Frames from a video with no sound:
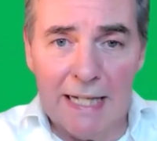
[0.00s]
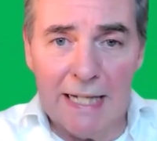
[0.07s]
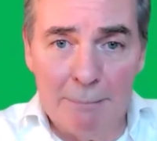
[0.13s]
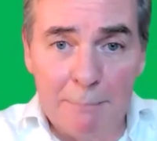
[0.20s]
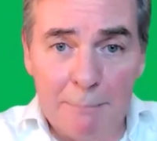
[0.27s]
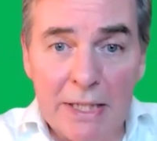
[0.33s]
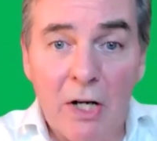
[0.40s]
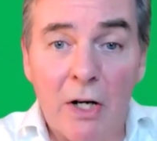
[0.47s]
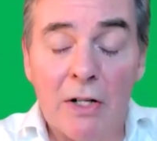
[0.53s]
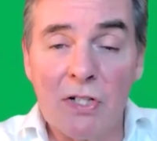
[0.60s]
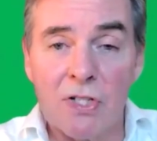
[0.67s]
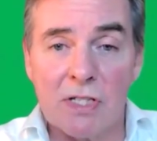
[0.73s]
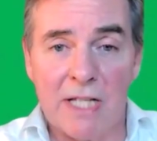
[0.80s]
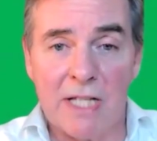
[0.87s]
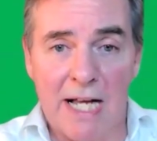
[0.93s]
and bigger
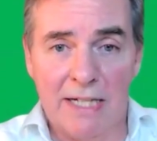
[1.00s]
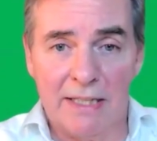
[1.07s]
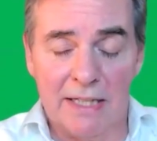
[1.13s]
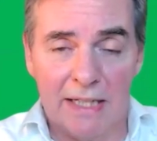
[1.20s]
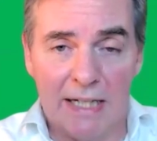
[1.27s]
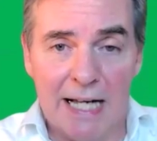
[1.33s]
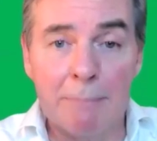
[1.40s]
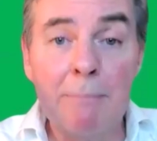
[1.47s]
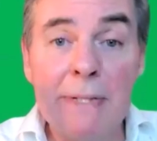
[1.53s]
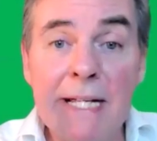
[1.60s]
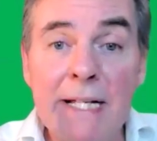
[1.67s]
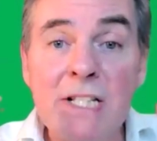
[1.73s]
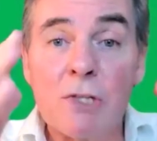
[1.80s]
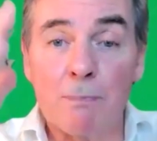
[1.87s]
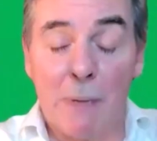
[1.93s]
understanding and be
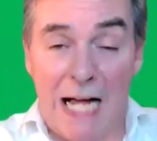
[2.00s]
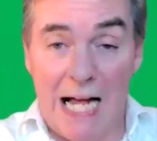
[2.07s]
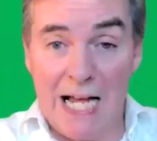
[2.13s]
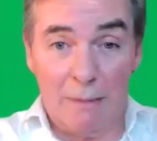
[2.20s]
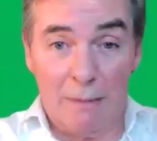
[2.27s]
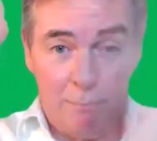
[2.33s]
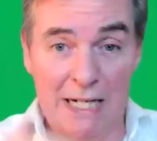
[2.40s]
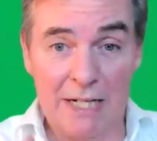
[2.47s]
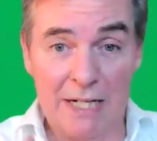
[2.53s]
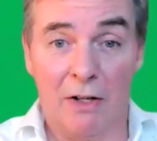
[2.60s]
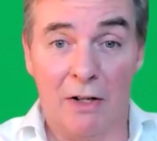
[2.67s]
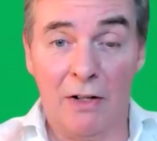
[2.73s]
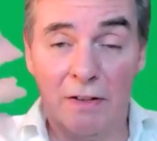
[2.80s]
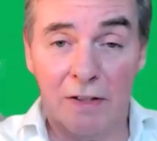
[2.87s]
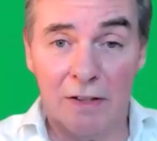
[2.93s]
inspired by
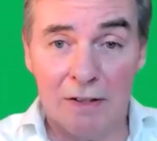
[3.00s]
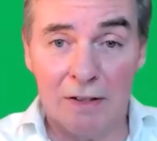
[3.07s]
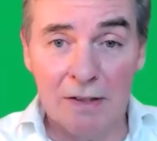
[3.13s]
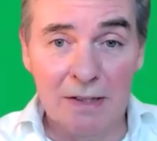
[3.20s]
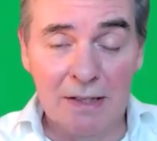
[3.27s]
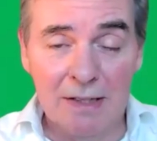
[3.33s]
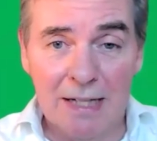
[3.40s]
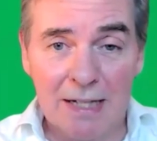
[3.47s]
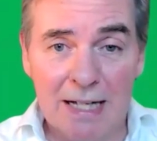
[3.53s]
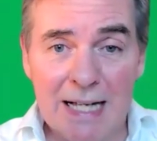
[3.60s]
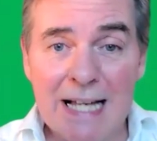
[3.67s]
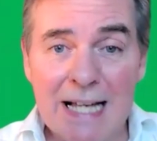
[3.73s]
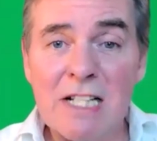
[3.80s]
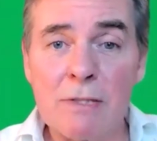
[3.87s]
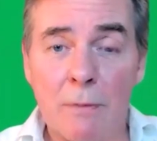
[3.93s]
other,
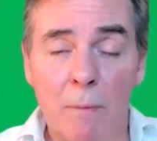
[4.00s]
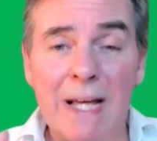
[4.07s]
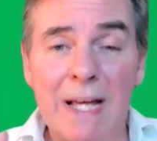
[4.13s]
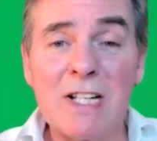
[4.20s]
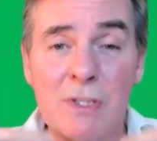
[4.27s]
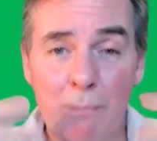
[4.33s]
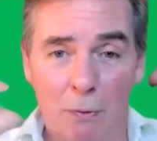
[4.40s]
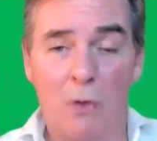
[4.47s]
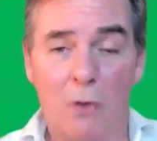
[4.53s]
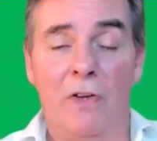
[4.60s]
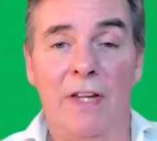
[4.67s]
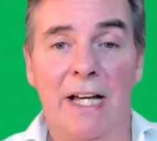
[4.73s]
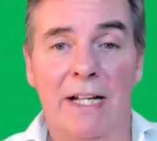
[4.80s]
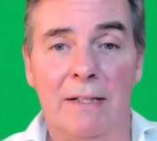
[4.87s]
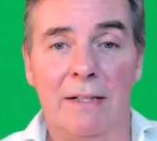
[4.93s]
explore
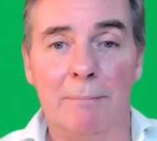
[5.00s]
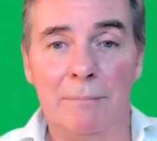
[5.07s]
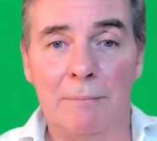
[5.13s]
that.